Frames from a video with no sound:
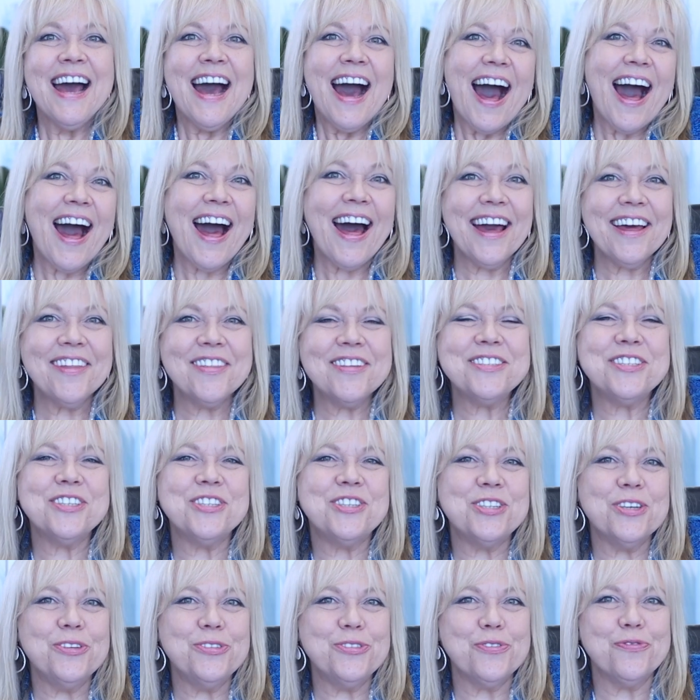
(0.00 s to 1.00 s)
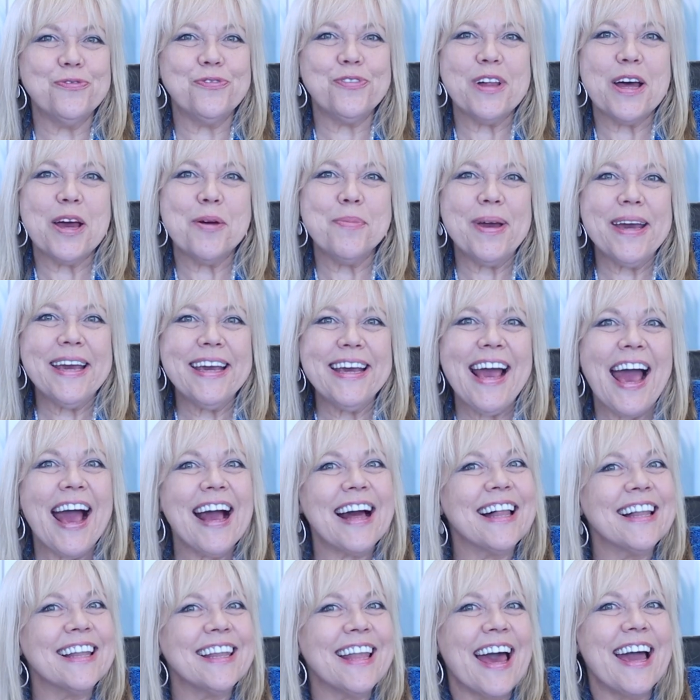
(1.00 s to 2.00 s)
Hi, this is Susan Fleming.
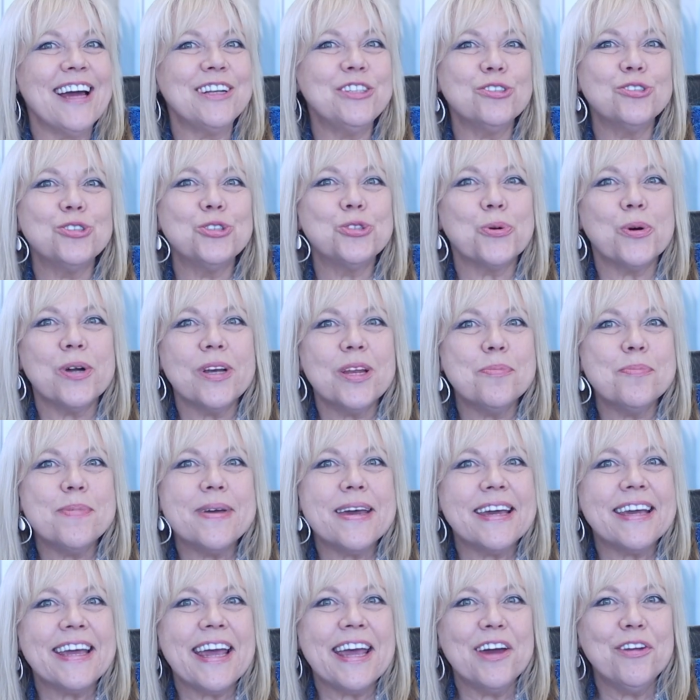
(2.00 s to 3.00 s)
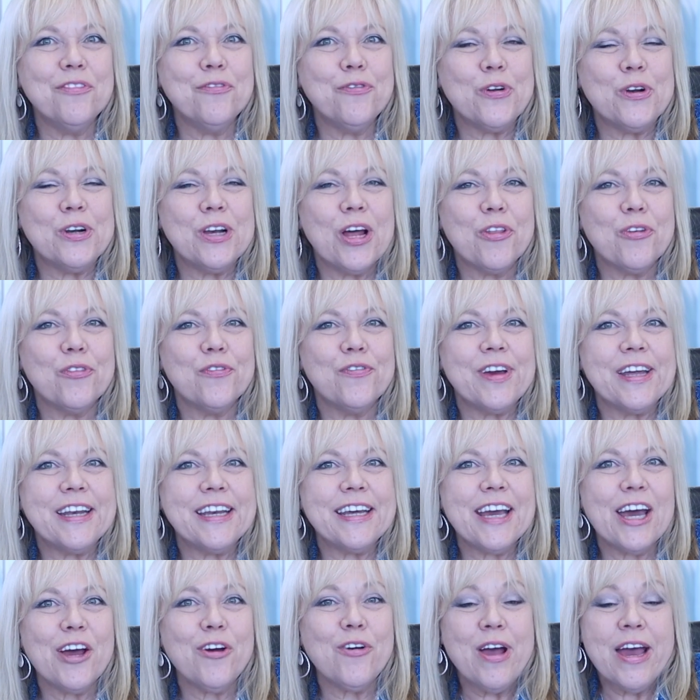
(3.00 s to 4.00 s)
Glad you're joining me again for another
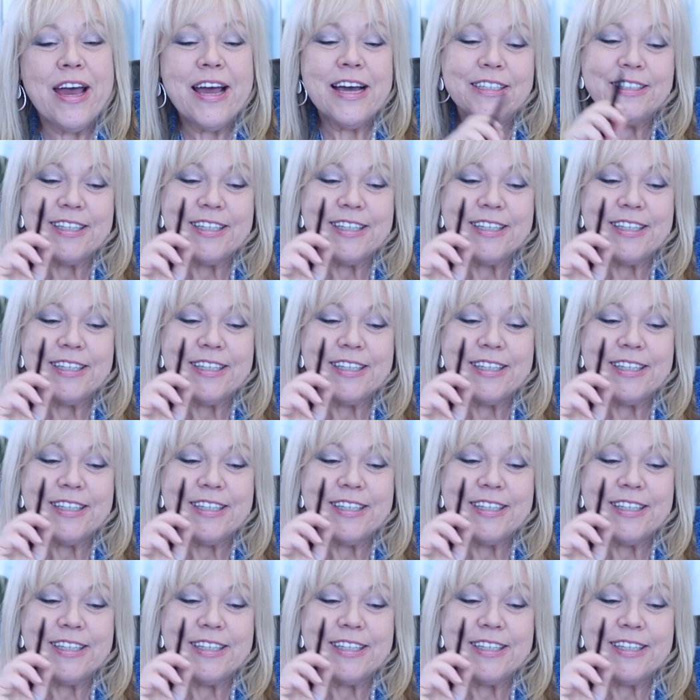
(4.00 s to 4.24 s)
video.